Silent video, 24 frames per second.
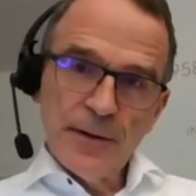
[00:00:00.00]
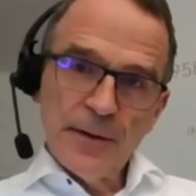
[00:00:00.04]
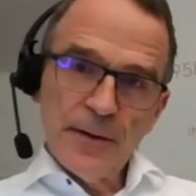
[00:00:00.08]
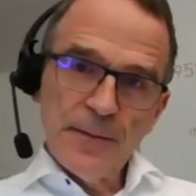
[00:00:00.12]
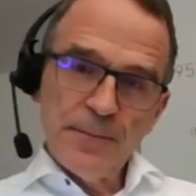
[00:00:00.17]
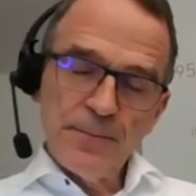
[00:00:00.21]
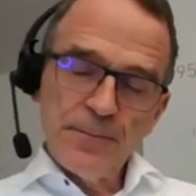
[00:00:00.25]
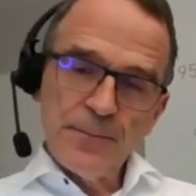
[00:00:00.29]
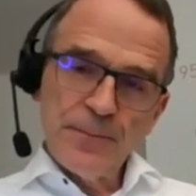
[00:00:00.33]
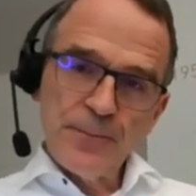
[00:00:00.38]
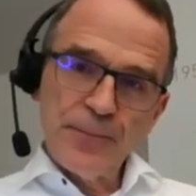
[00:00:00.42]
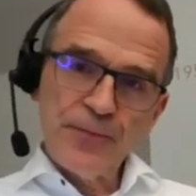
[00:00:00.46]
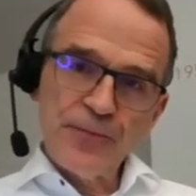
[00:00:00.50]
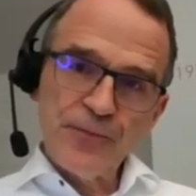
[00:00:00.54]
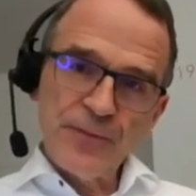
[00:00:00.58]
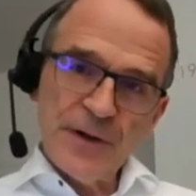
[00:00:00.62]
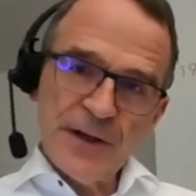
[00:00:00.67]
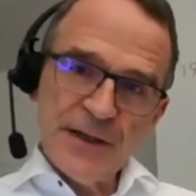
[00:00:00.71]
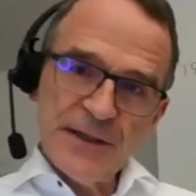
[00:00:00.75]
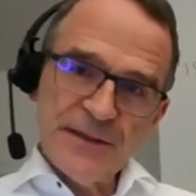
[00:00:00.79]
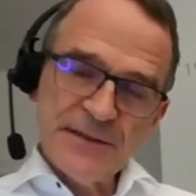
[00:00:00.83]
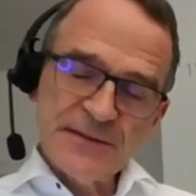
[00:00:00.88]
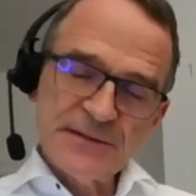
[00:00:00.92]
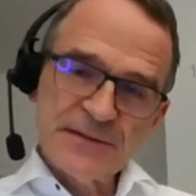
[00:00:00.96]
uh,
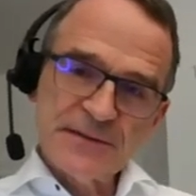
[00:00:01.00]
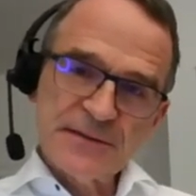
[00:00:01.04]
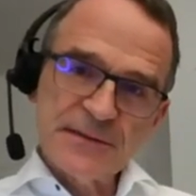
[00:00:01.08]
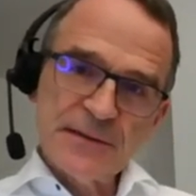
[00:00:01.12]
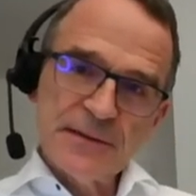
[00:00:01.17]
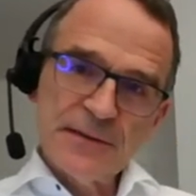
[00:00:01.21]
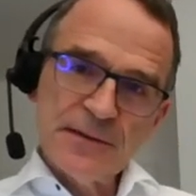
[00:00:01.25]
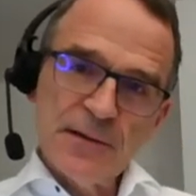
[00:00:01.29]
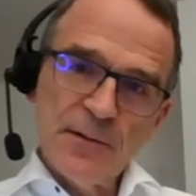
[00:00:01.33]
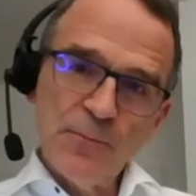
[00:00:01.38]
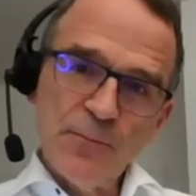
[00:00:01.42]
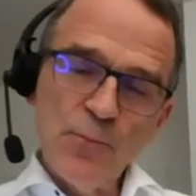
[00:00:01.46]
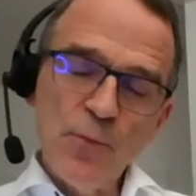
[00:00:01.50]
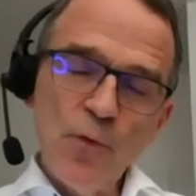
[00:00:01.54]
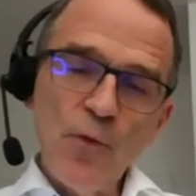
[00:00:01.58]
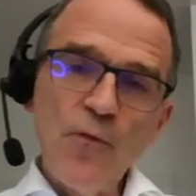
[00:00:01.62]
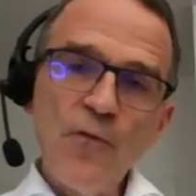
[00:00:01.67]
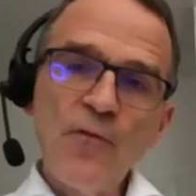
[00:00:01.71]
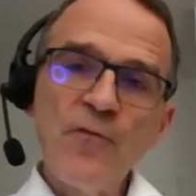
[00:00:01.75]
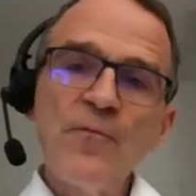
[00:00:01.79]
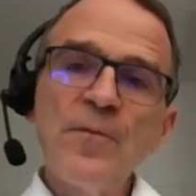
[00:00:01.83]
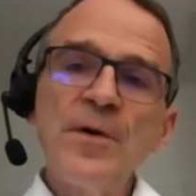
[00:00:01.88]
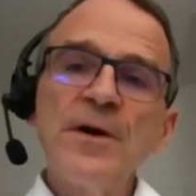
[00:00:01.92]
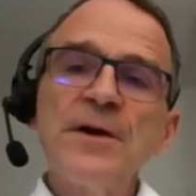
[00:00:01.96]
price
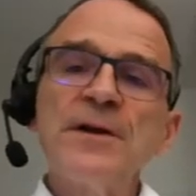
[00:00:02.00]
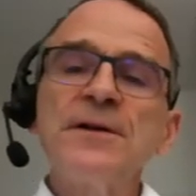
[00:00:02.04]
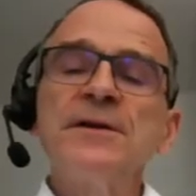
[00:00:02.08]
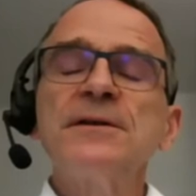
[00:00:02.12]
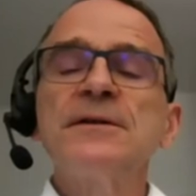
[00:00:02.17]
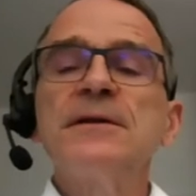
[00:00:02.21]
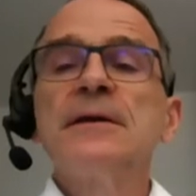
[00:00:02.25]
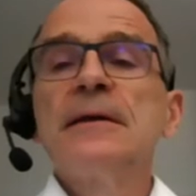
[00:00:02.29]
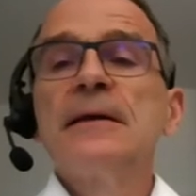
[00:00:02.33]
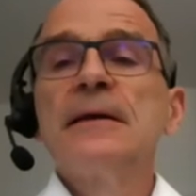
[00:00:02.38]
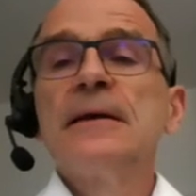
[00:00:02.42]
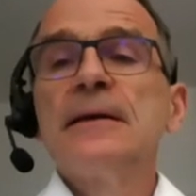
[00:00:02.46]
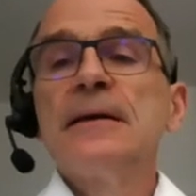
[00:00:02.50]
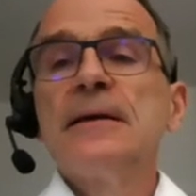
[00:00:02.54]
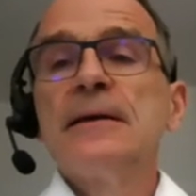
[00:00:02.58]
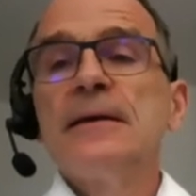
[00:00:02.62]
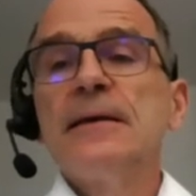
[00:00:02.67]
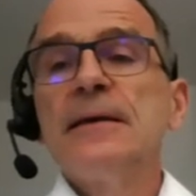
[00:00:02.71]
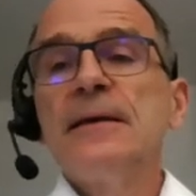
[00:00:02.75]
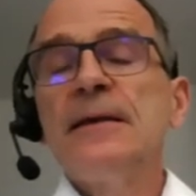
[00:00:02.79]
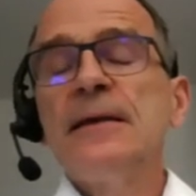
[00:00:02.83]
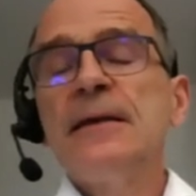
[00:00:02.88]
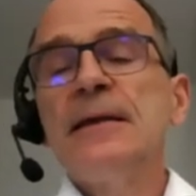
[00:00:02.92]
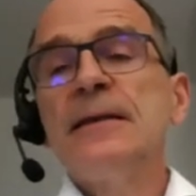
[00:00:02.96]
movement
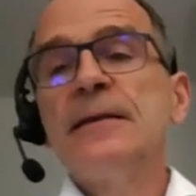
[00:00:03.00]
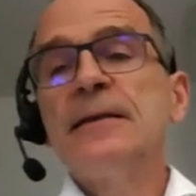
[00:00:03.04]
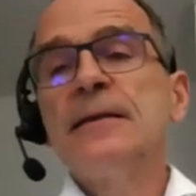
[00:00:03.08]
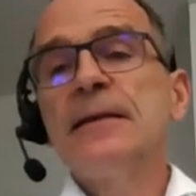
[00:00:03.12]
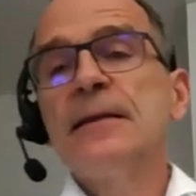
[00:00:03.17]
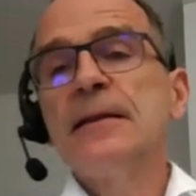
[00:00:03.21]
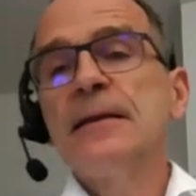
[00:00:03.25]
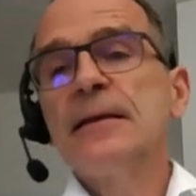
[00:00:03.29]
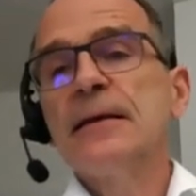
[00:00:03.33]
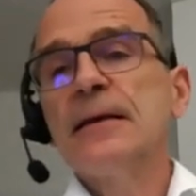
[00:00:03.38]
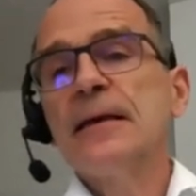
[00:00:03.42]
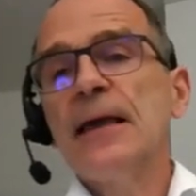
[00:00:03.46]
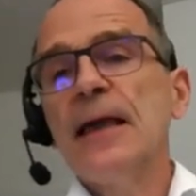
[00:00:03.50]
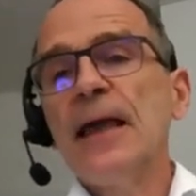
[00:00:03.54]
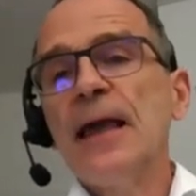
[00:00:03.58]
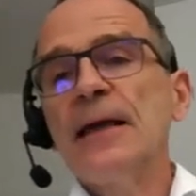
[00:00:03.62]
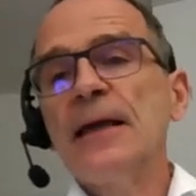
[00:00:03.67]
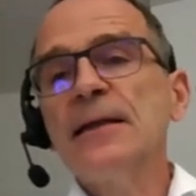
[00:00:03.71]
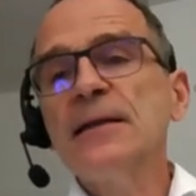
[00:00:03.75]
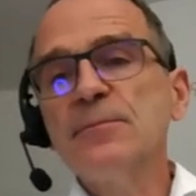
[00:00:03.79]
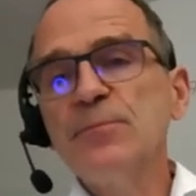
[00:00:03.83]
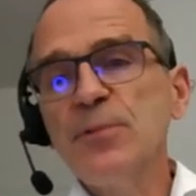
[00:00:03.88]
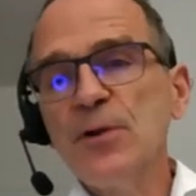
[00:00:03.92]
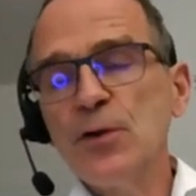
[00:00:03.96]
in
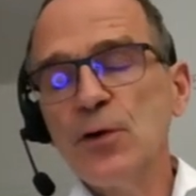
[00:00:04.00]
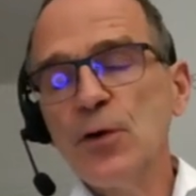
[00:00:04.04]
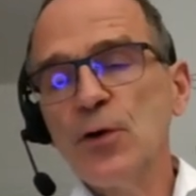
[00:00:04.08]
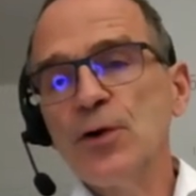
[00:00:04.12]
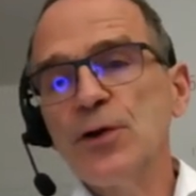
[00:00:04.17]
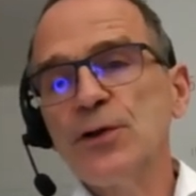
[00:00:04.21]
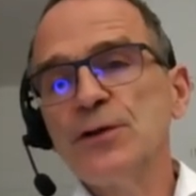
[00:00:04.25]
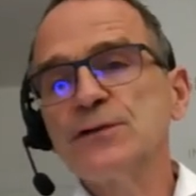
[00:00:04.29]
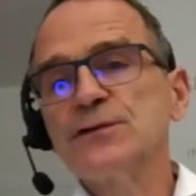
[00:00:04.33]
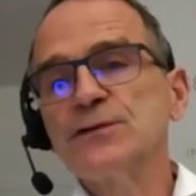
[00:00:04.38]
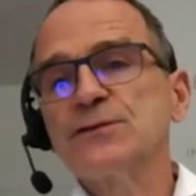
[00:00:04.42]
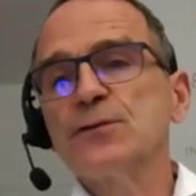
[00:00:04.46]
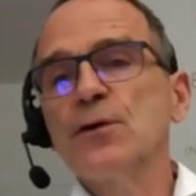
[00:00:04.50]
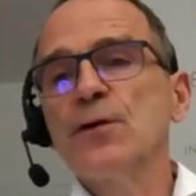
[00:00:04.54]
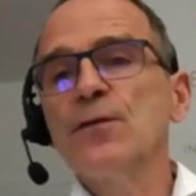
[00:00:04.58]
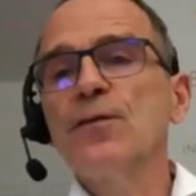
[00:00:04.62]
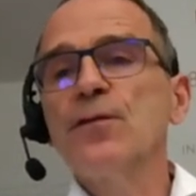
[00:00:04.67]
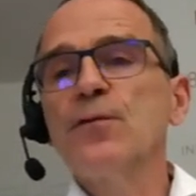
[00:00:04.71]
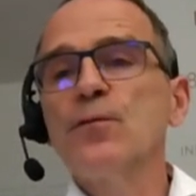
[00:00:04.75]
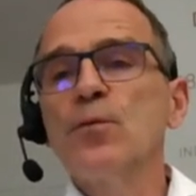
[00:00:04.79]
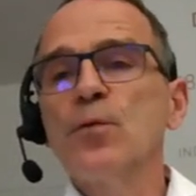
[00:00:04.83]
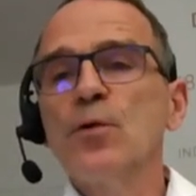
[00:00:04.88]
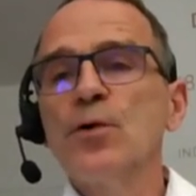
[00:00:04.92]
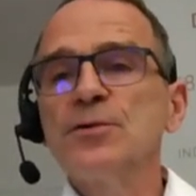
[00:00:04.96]
edible oils on
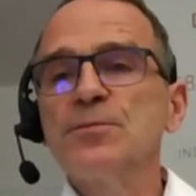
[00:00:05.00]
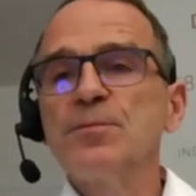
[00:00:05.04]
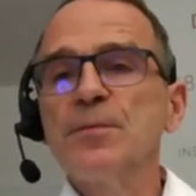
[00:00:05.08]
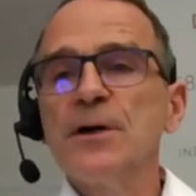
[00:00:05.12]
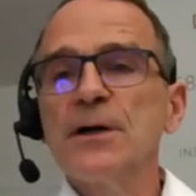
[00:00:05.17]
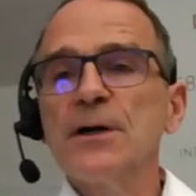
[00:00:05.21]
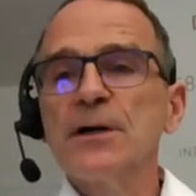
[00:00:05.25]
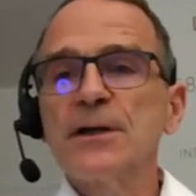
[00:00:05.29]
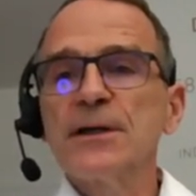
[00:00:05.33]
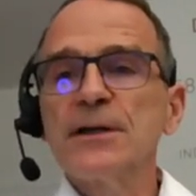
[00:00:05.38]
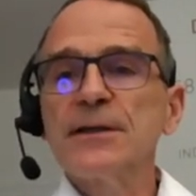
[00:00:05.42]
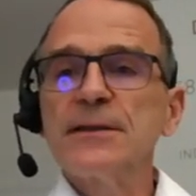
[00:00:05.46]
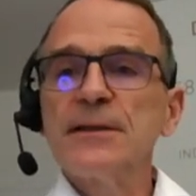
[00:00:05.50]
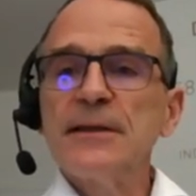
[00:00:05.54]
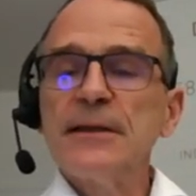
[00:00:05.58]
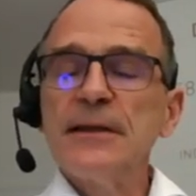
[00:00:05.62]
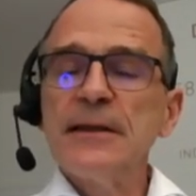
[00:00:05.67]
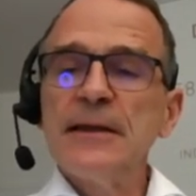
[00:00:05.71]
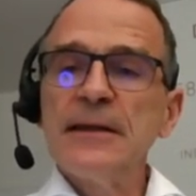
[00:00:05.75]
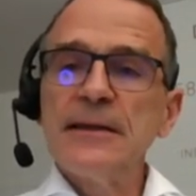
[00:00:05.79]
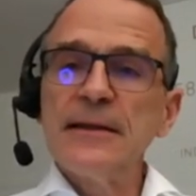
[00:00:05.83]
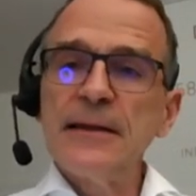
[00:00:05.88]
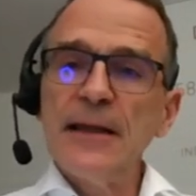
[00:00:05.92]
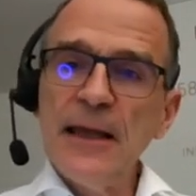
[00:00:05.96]
the world market
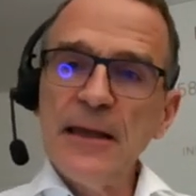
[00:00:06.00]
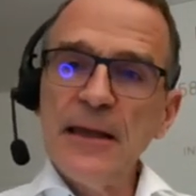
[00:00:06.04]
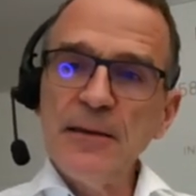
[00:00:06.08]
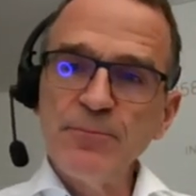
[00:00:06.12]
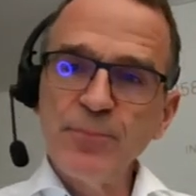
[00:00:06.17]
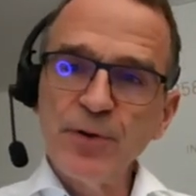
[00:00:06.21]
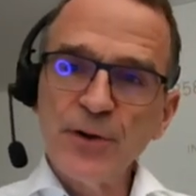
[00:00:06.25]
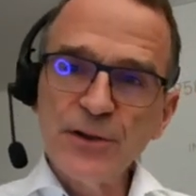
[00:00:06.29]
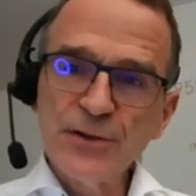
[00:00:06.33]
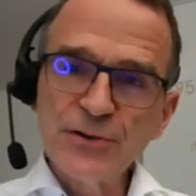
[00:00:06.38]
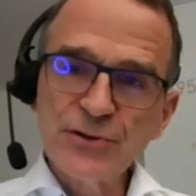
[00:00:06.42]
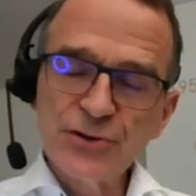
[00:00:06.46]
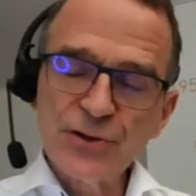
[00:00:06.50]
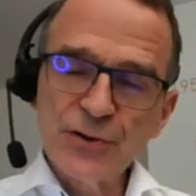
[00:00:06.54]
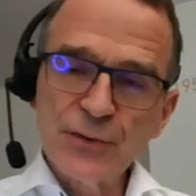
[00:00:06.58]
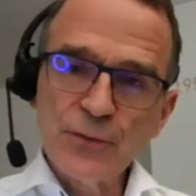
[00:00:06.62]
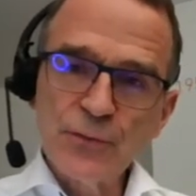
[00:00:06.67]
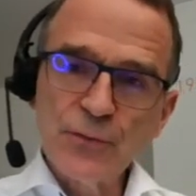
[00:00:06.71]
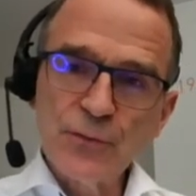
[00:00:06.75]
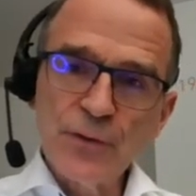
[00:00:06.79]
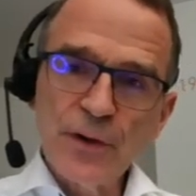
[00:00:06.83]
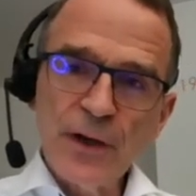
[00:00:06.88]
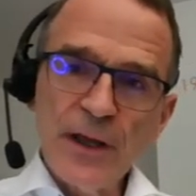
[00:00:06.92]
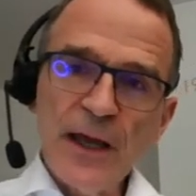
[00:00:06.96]
in April,
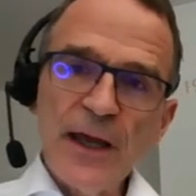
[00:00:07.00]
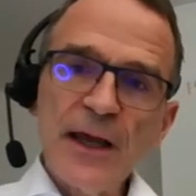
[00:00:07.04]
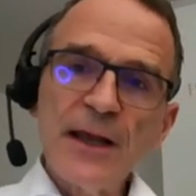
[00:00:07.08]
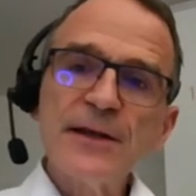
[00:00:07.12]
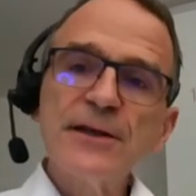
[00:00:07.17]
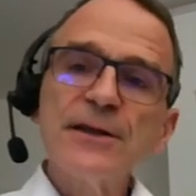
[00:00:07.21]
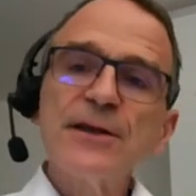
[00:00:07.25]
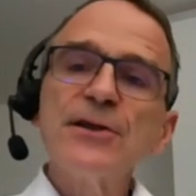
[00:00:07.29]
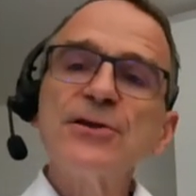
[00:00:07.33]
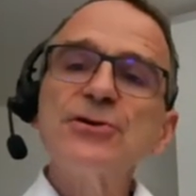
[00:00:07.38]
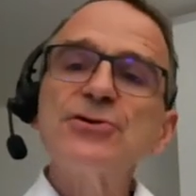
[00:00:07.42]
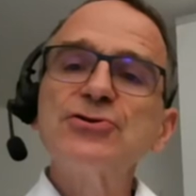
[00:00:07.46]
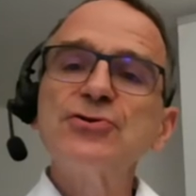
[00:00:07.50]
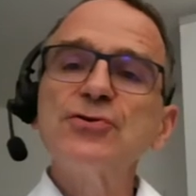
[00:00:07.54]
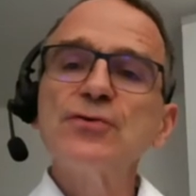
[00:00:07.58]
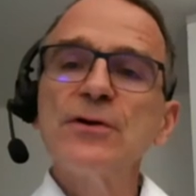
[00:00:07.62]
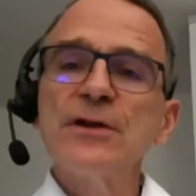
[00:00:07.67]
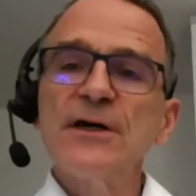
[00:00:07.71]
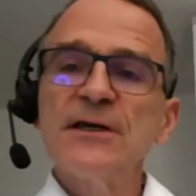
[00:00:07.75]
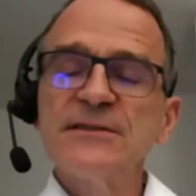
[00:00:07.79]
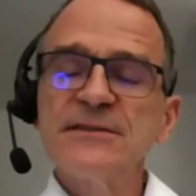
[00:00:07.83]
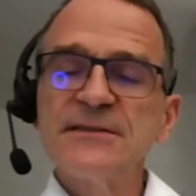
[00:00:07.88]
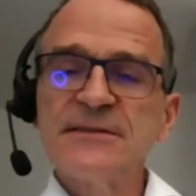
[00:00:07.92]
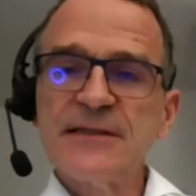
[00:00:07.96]
June, and in
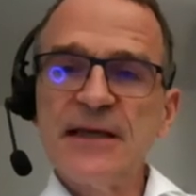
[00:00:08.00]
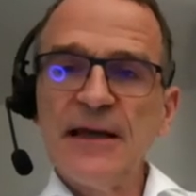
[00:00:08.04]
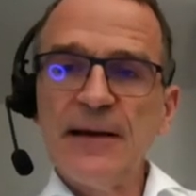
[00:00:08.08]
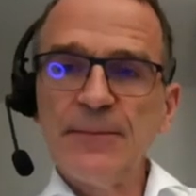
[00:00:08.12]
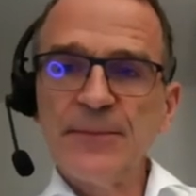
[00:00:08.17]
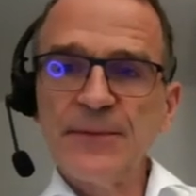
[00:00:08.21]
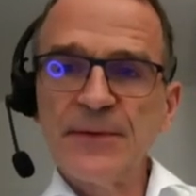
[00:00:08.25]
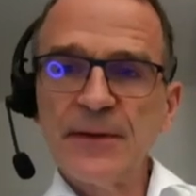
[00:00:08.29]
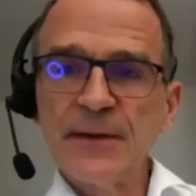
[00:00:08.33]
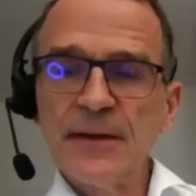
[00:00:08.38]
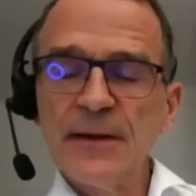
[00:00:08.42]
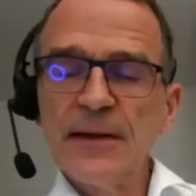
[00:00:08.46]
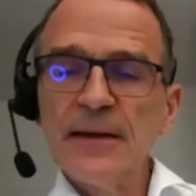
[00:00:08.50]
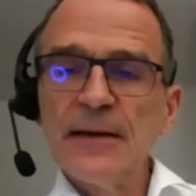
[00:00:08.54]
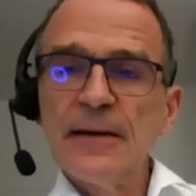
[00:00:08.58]
July, Sept,